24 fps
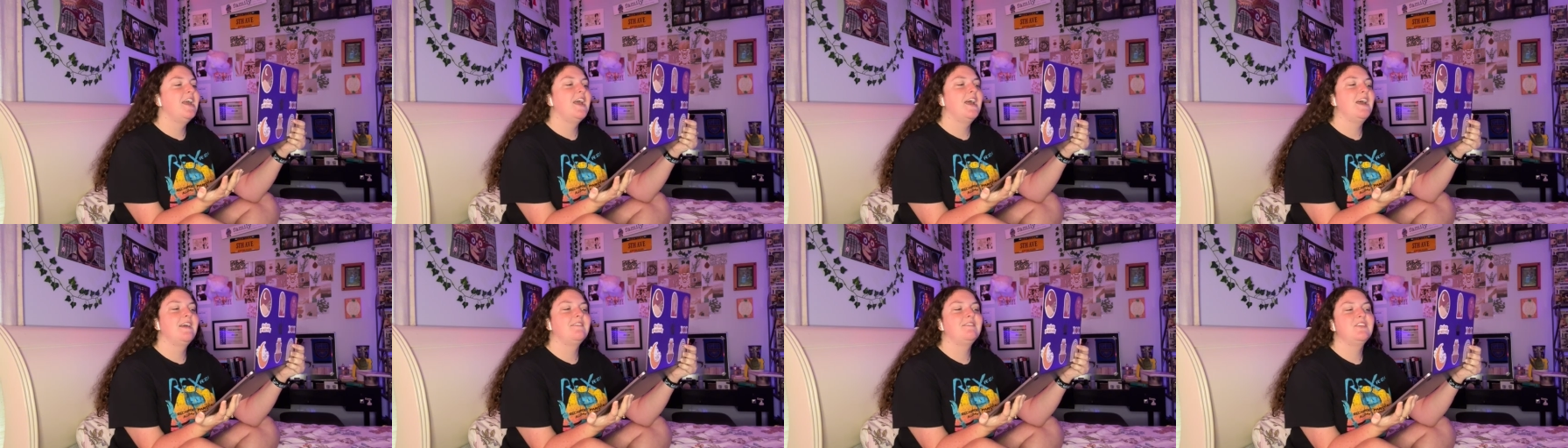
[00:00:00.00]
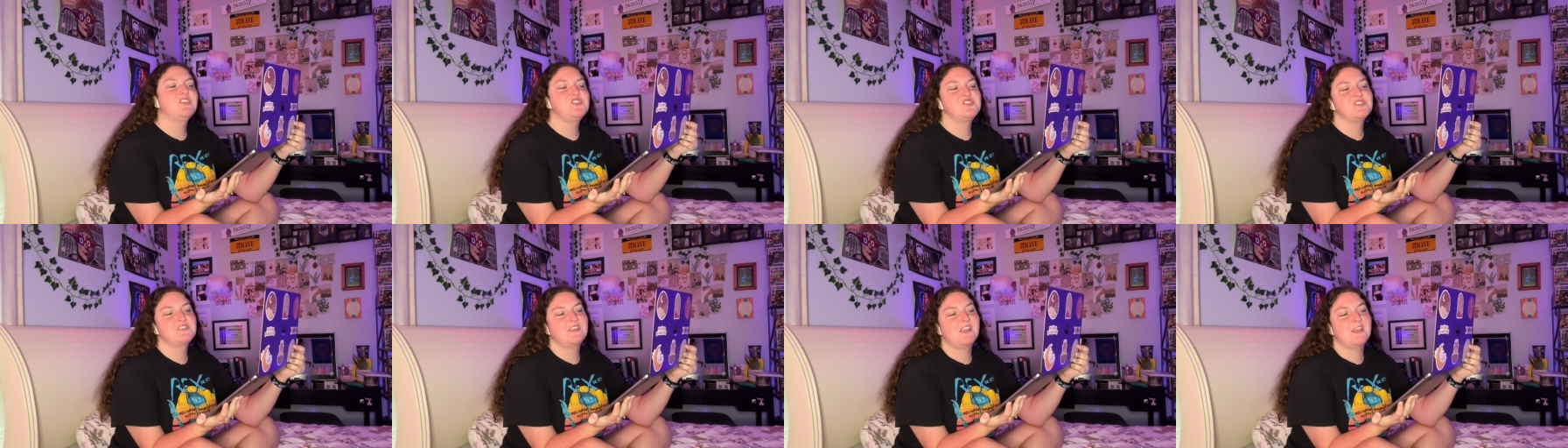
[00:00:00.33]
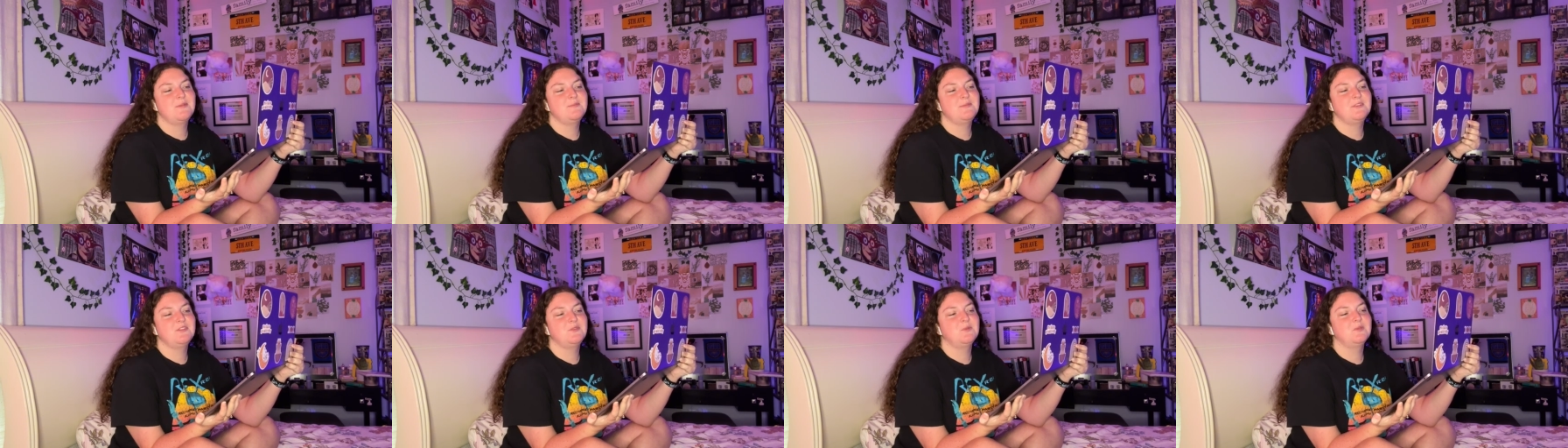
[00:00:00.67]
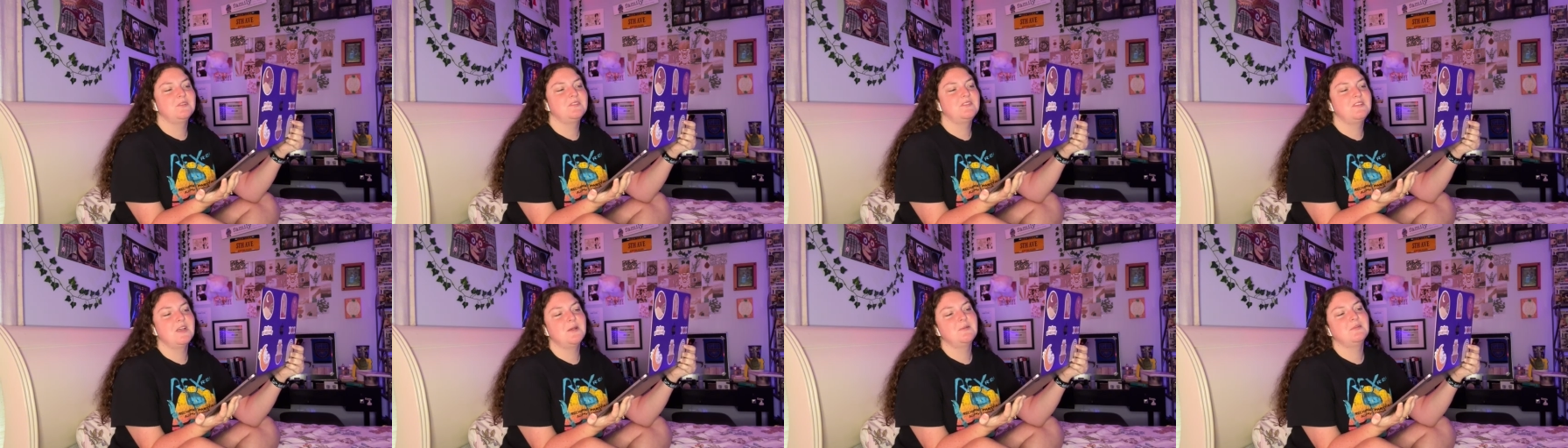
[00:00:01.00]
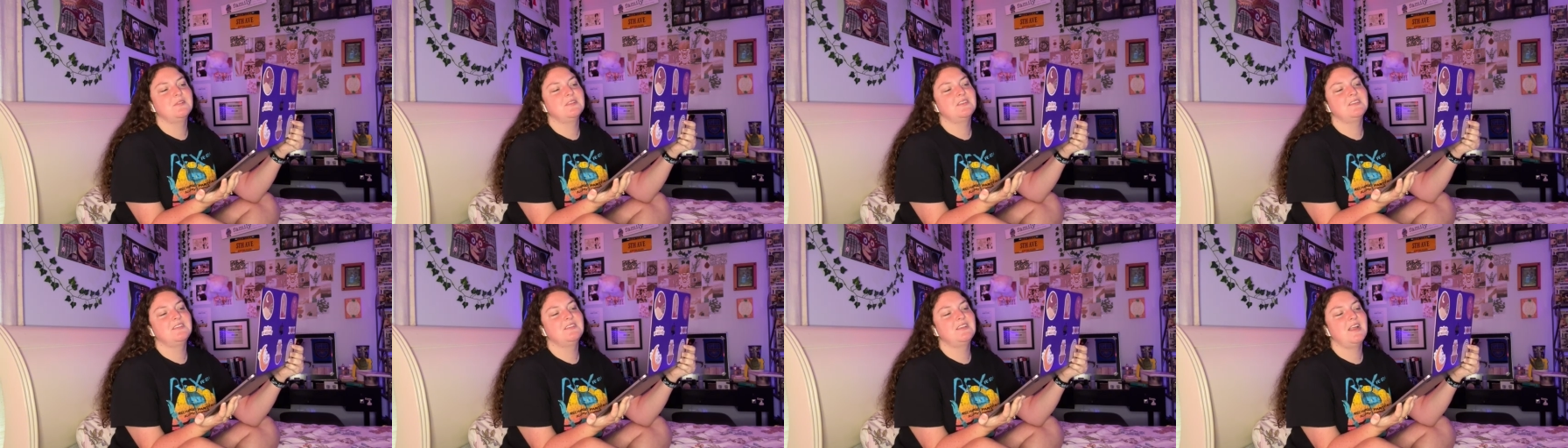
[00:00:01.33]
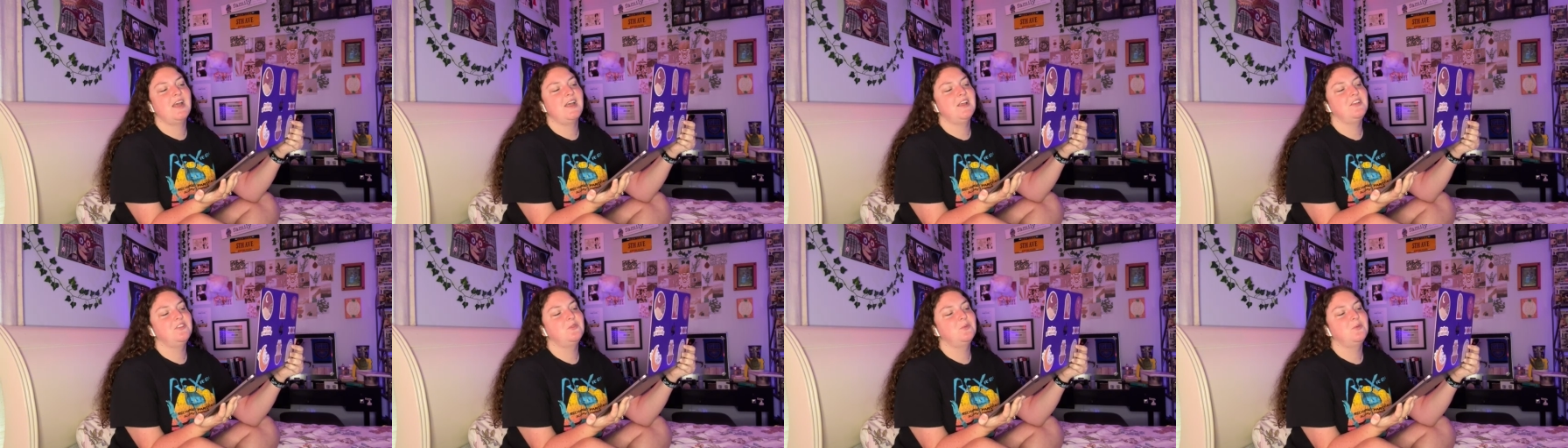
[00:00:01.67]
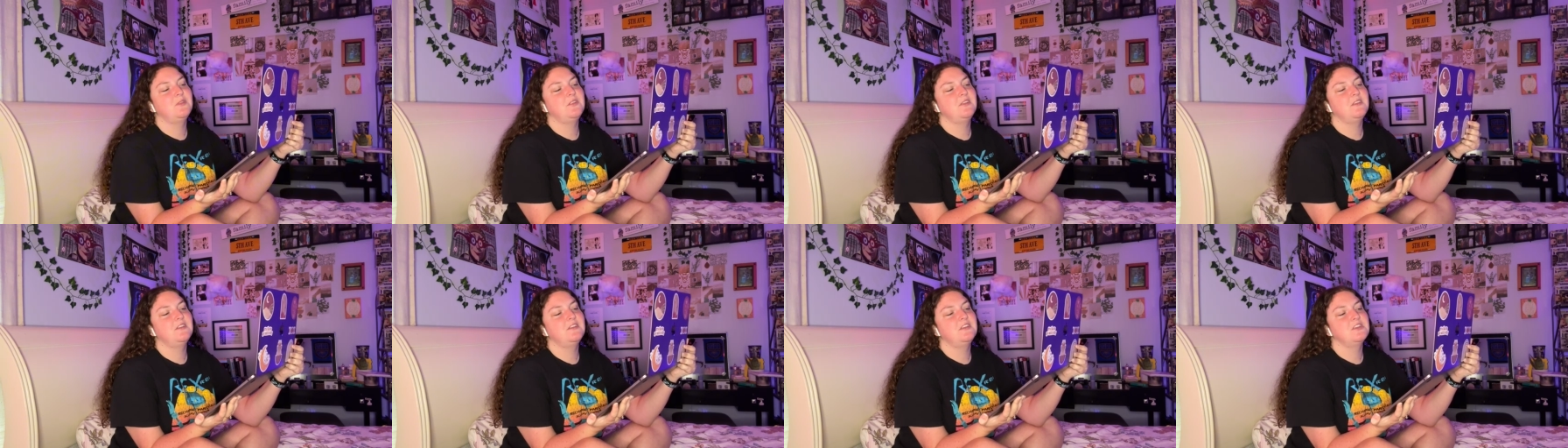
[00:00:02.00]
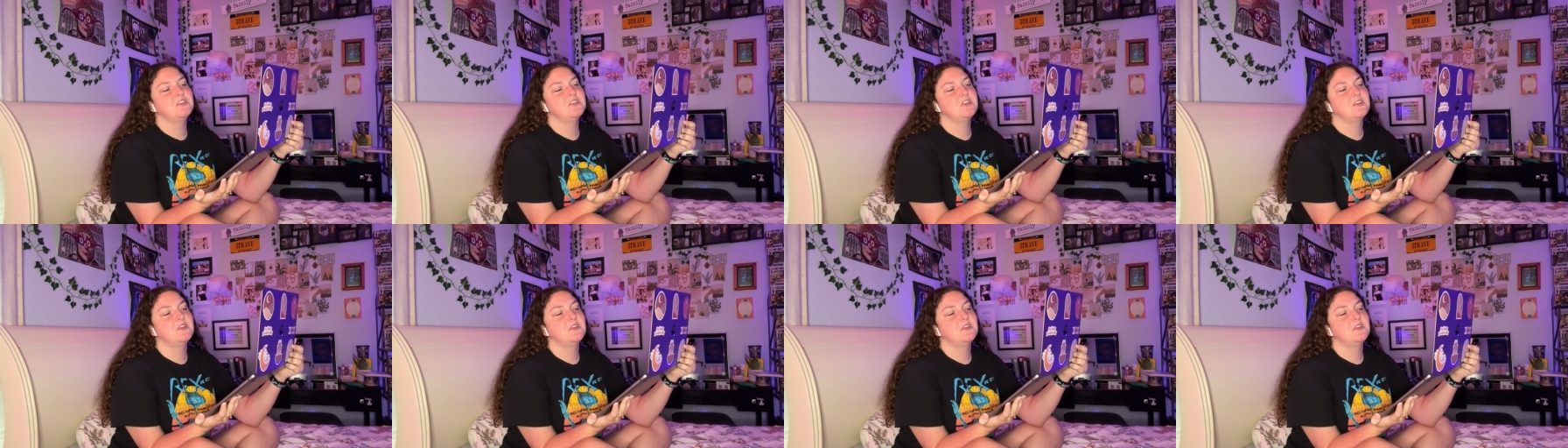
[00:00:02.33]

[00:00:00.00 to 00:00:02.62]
Avengers Campus will double in size with the